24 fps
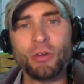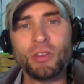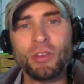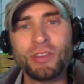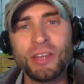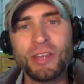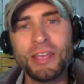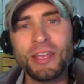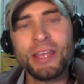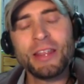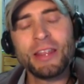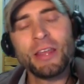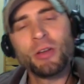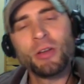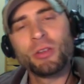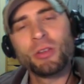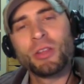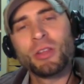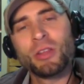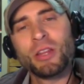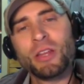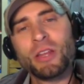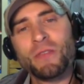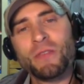Is it illegal
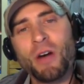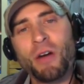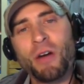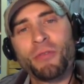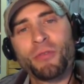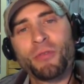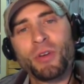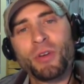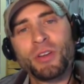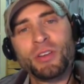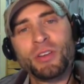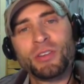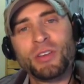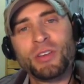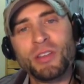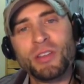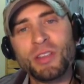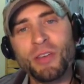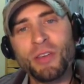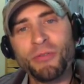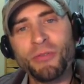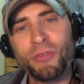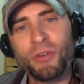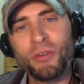to live off-grid? You see
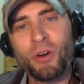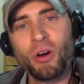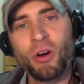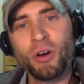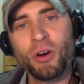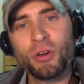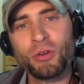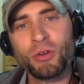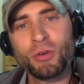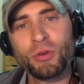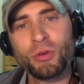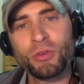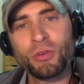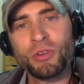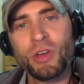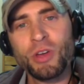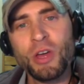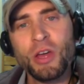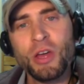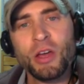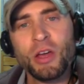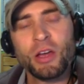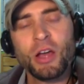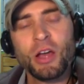different articles
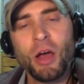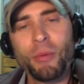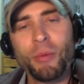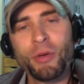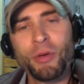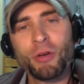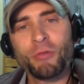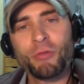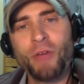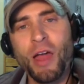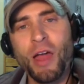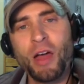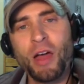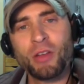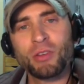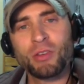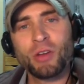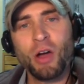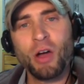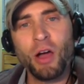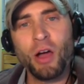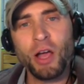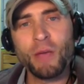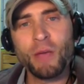coming around
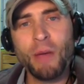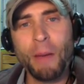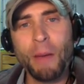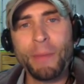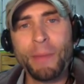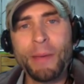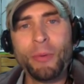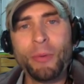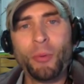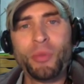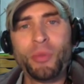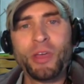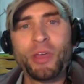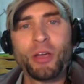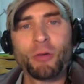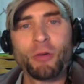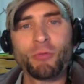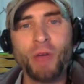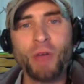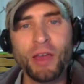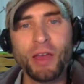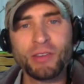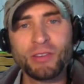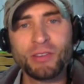talking about people being
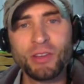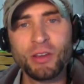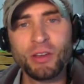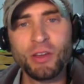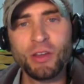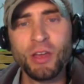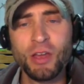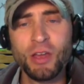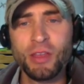arrested.